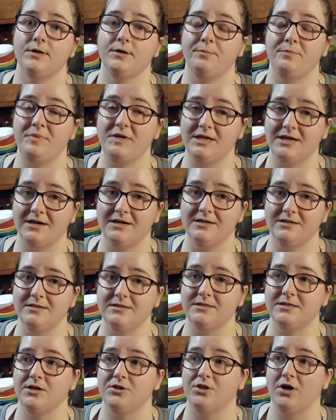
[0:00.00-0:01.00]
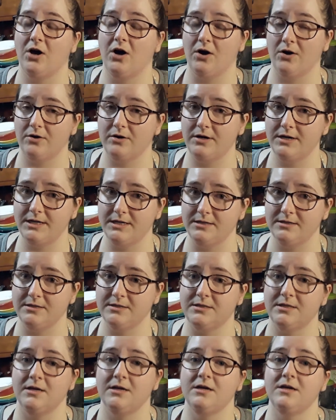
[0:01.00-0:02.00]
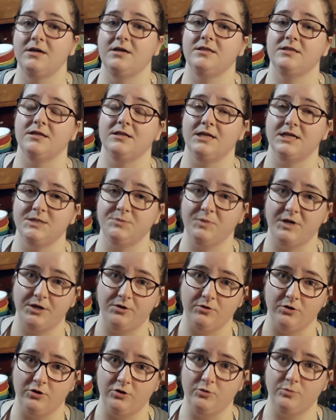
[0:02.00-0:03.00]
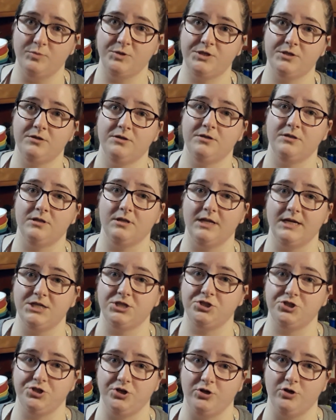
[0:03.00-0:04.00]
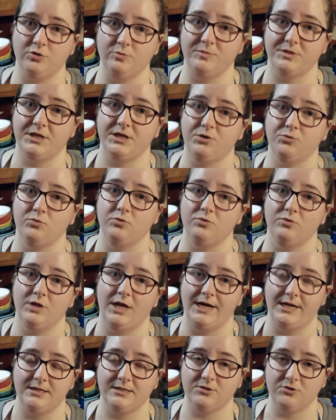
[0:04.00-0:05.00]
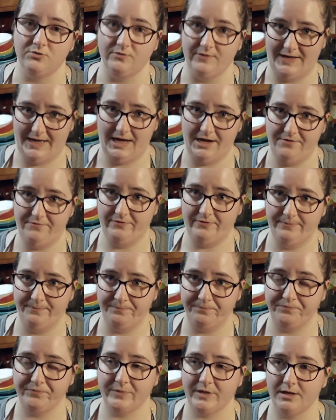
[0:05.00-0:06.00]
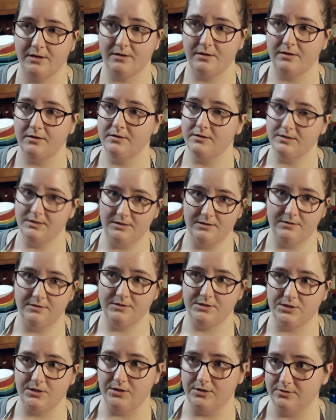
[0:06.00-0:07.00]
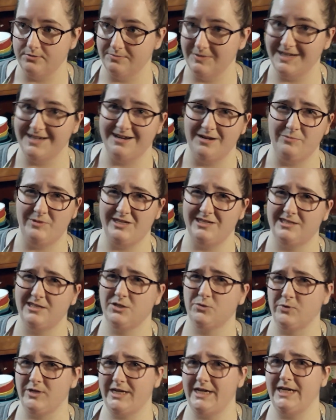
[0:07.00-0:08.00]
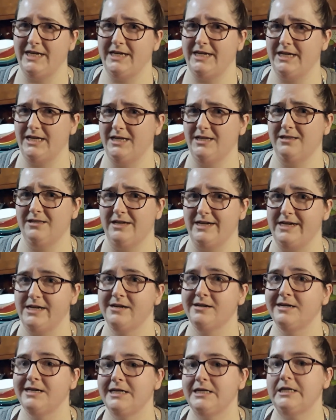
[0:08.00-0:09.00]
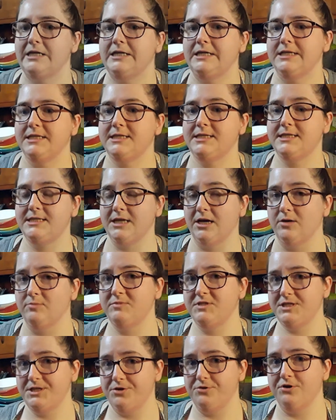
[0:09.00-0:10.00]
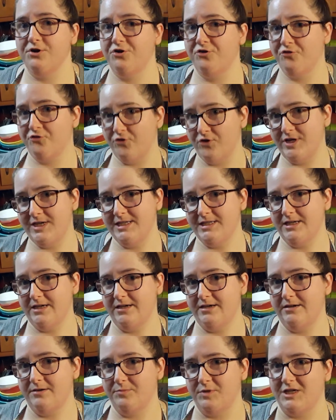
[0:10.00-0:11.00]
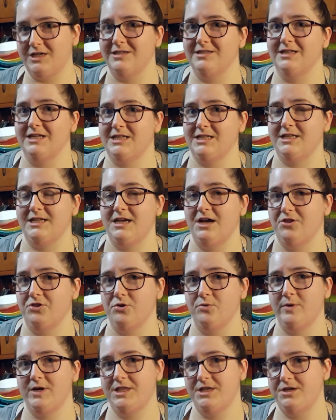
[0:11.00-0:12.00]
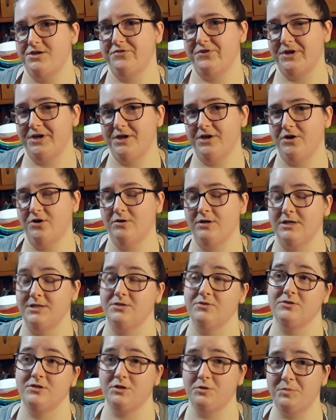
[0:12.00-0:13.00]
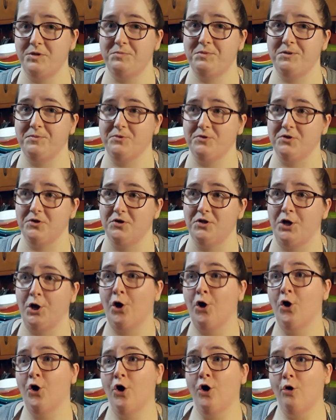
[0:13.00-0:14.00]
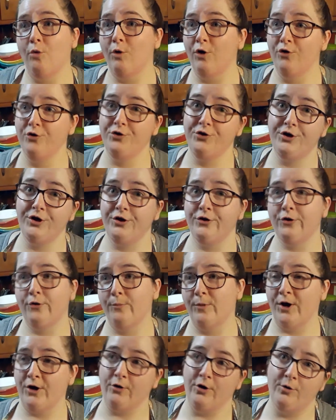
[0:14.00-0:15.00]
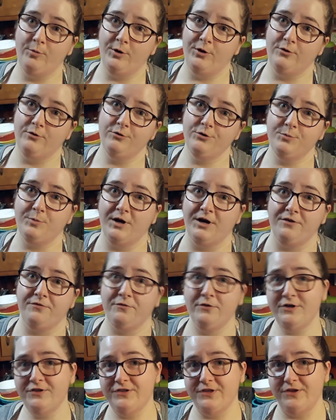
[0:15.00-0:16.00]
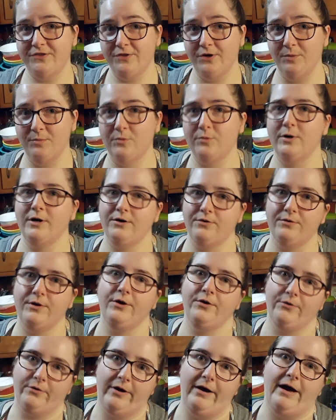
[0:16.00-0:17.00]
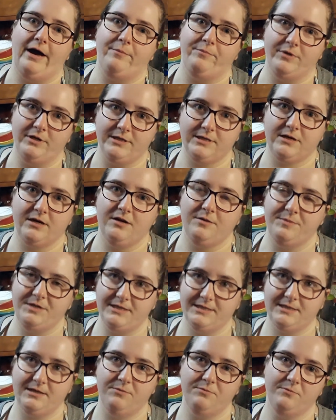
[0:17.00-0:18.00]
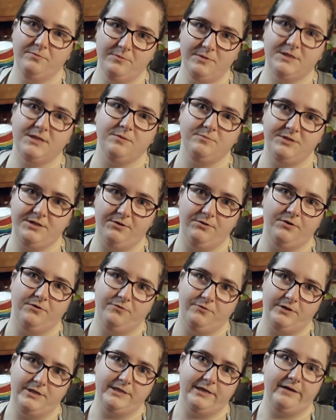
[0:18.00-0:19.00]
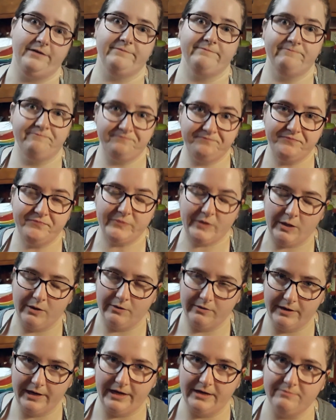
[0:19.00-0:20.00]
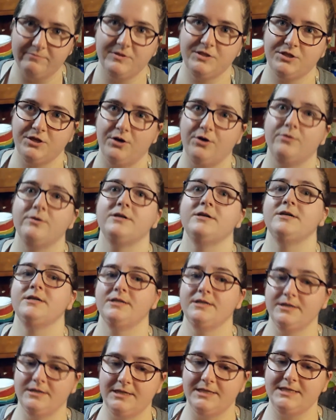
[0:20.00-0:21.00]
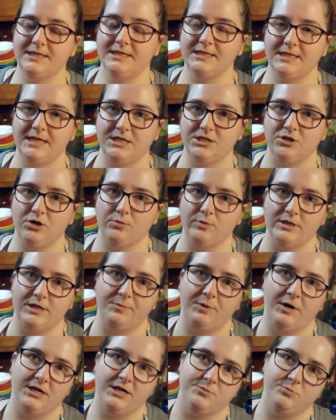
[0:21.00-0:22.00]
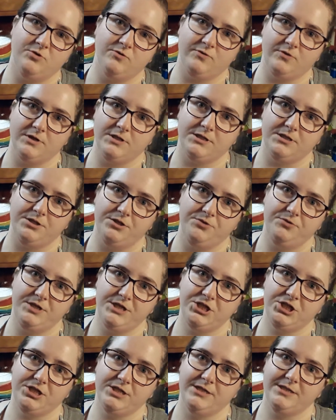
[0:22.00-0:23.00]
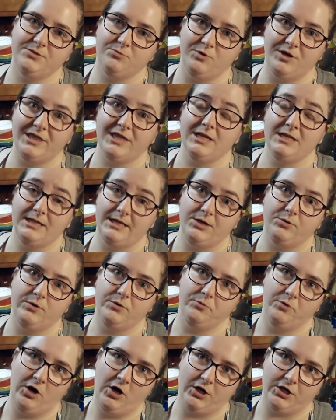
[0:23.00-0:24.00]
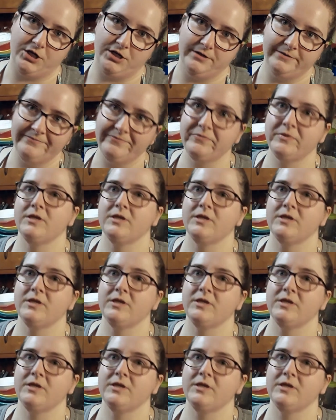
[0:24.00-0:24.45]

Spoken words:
Because the hotter it is, the less microbes, the less germs it will let survive. So, and I mean, since we can't get it like sub-zero freezing, because that's the other way that you can go, because there's going to be people that are like, well, you can kill microbials by freezing them. Well, no crap, but it's got to be sub-zero freezing. Okay, so since that's not really possible for us to do dishes with liquid water,